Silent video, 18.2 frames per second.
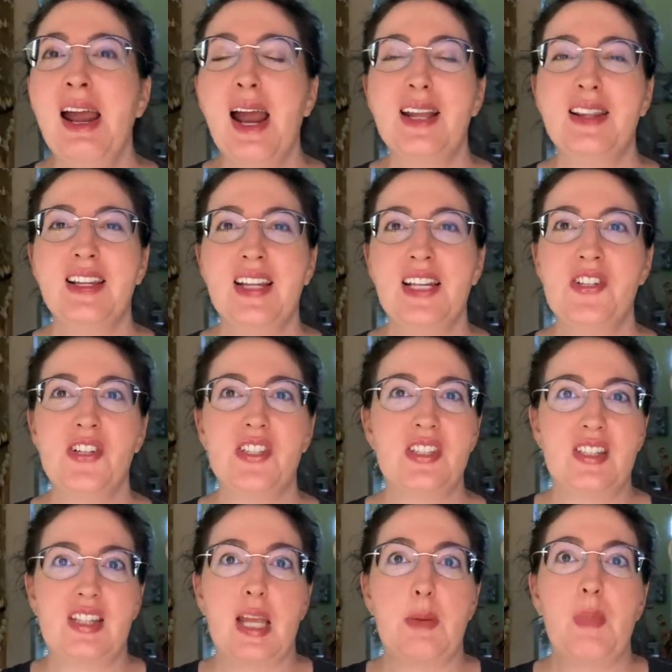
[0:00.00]
And then
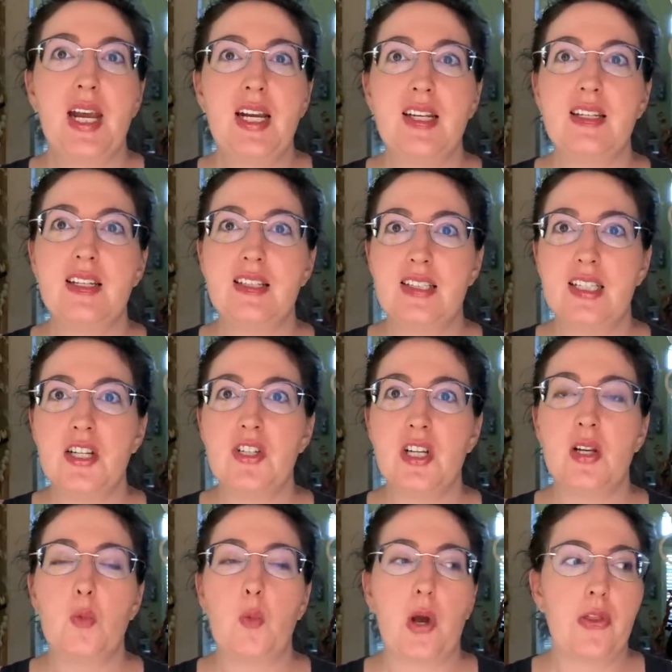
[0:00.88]
they make a
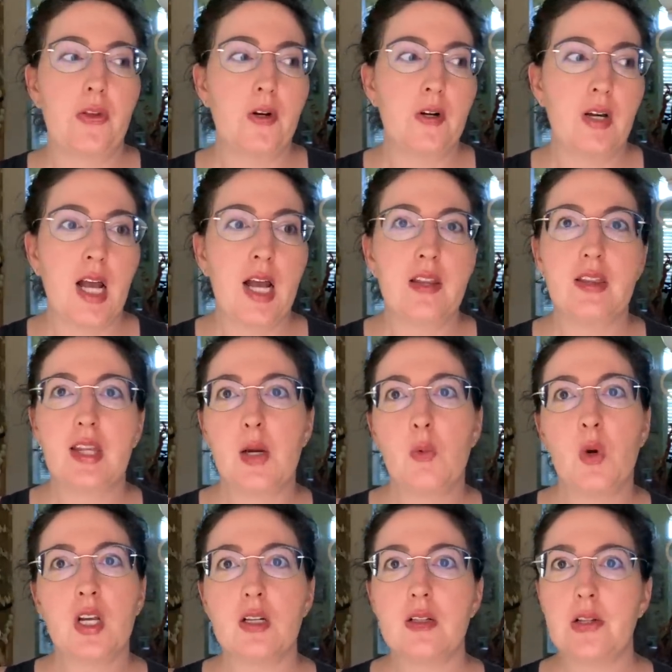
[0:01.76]
decision whether or not they
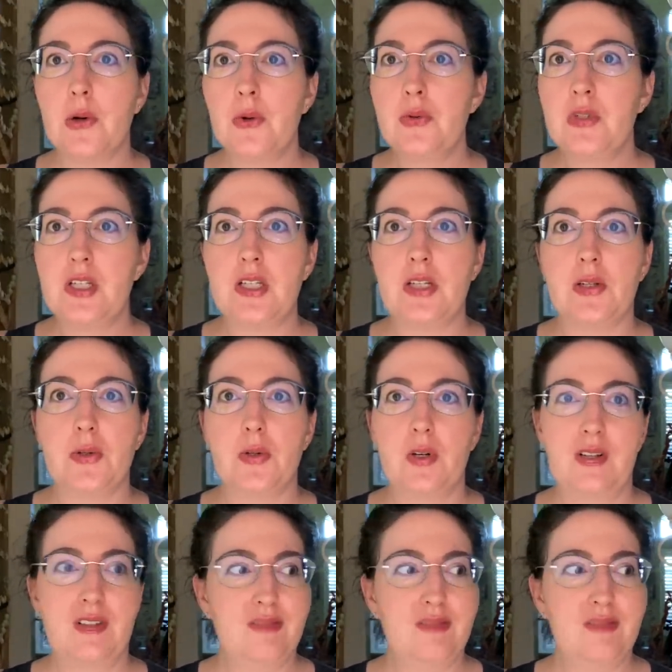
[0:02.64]
want a loan to you.